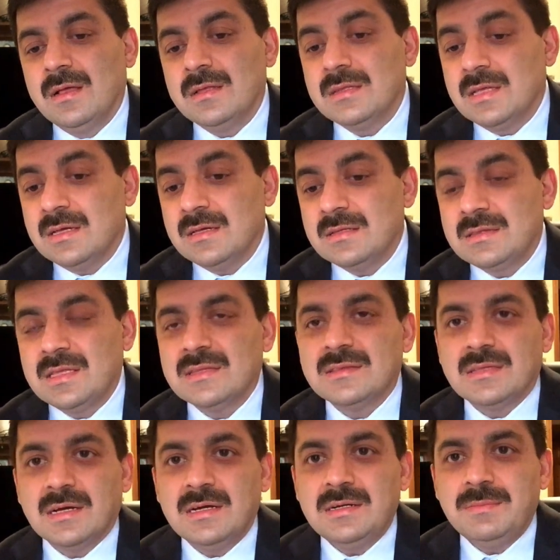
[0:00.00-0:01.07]
The, the
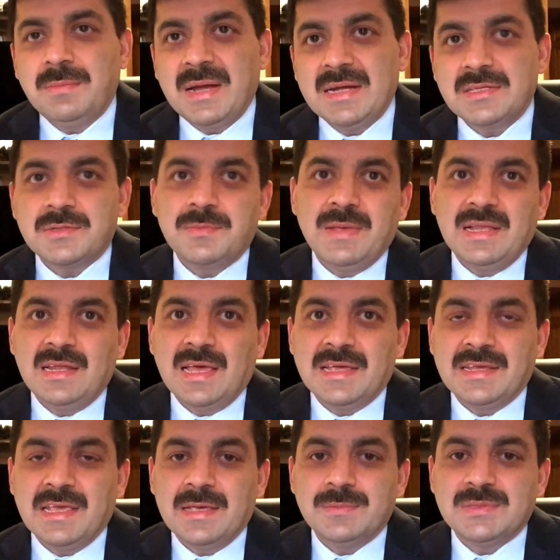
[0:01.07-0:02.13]
third bad smell I
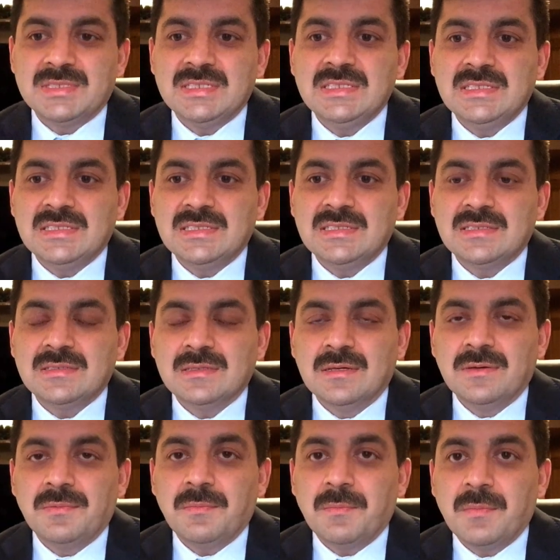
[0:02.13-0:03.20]
have seen is uh,